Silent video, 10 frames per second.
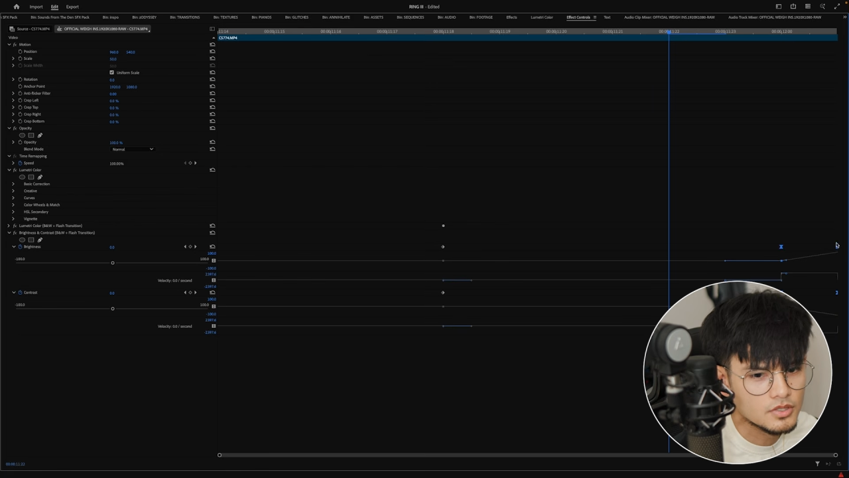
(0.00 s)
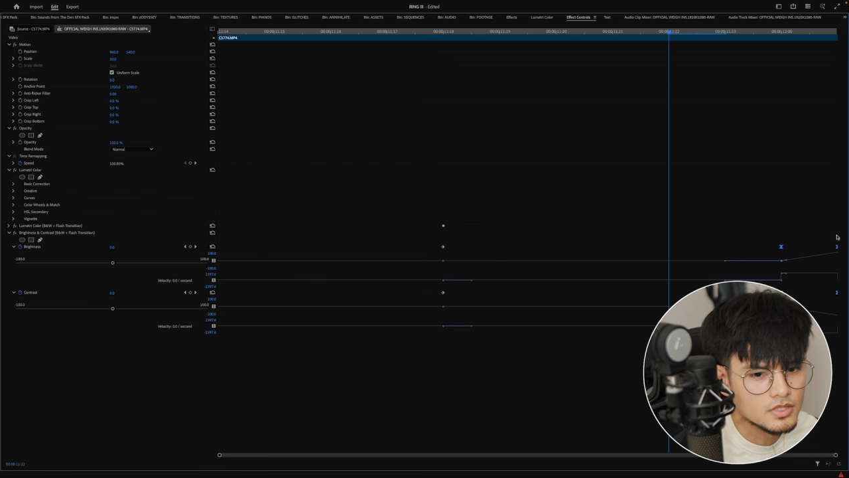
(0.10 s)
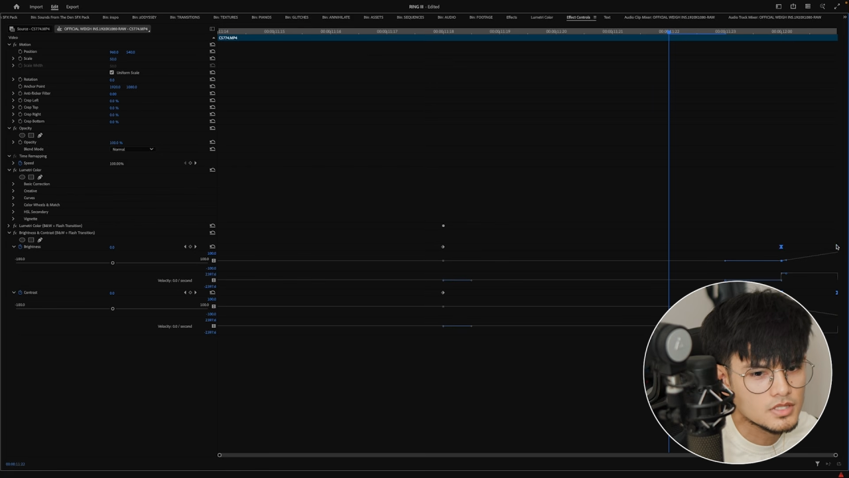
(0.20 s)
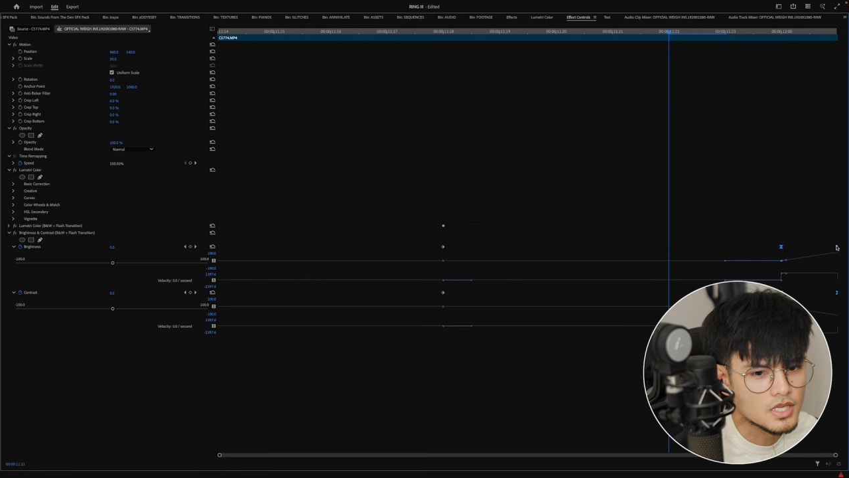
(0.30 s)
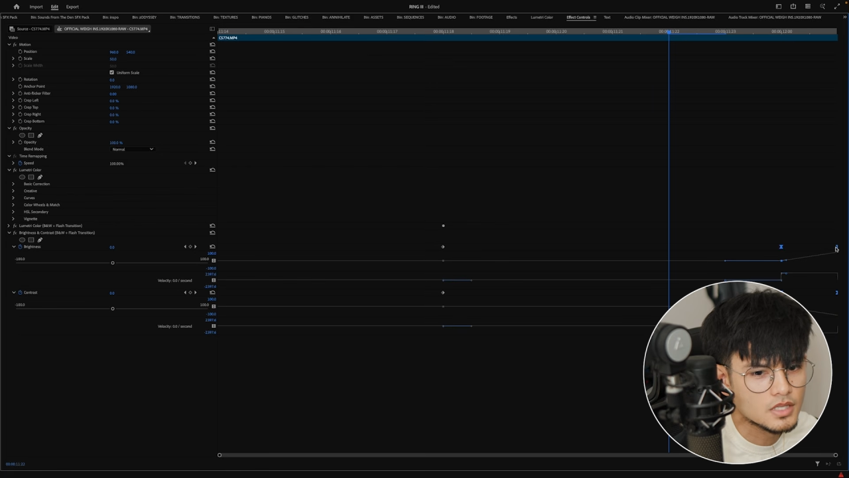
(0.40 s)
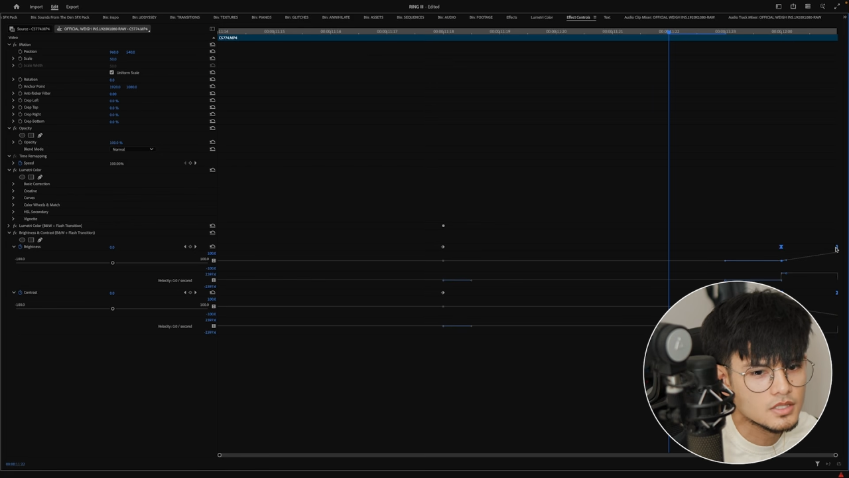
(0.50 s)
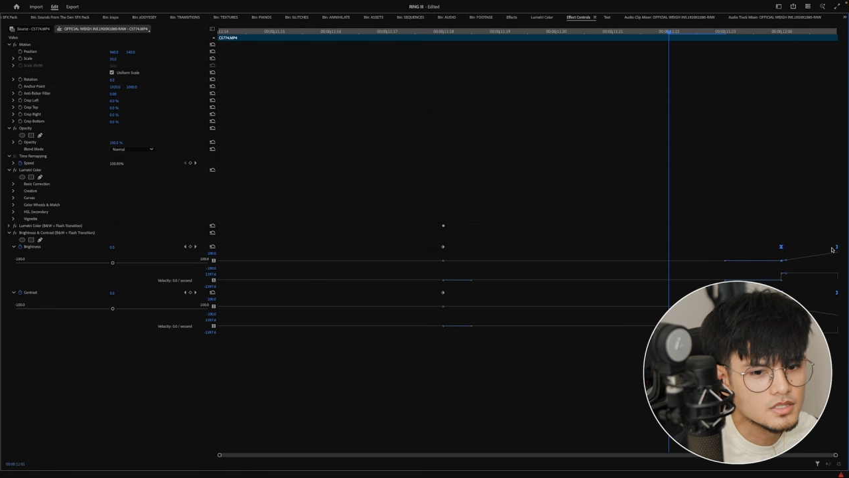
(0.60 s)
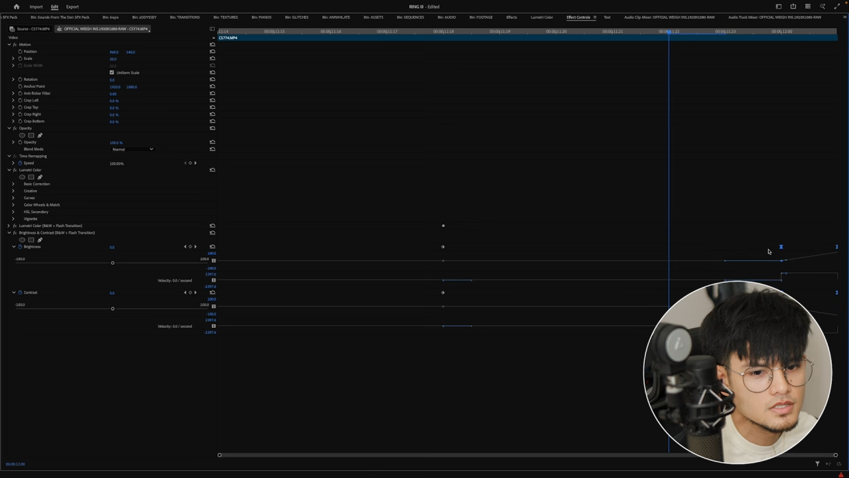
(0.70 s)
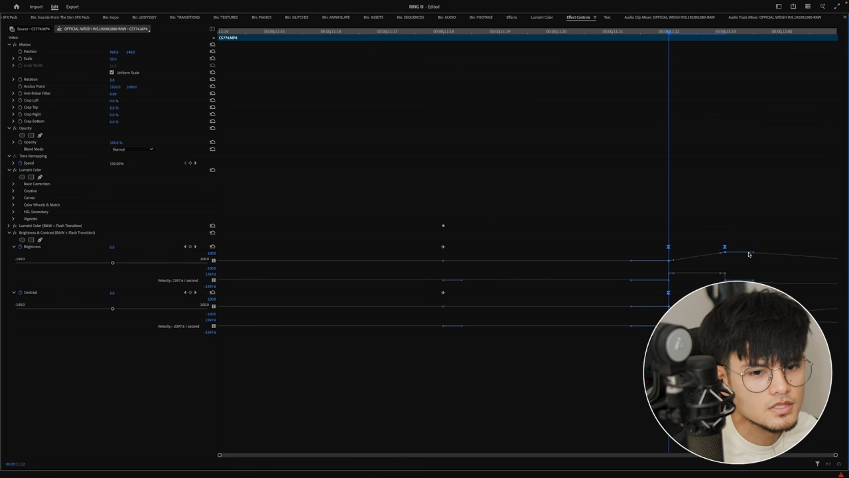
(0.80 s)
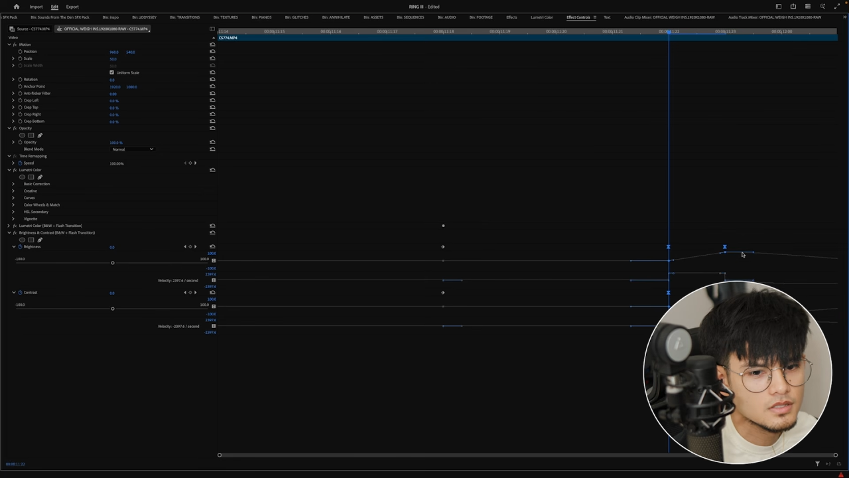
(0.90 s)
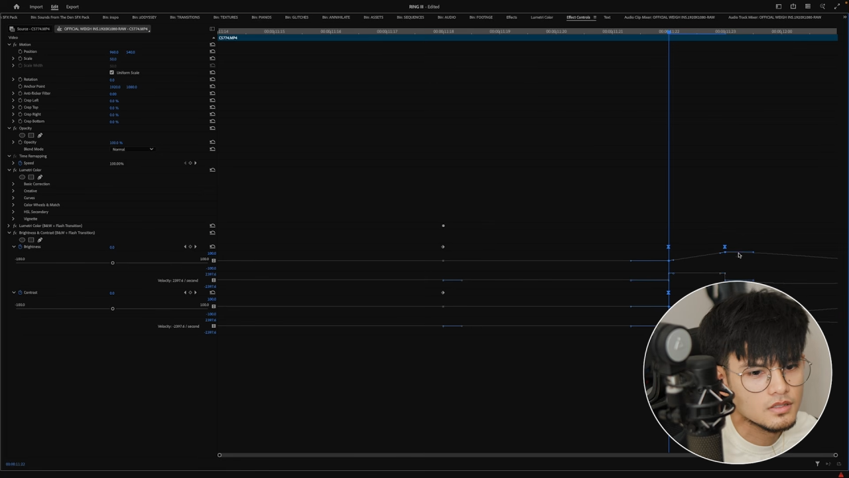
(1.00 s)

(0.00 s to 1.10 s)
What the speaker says: can take this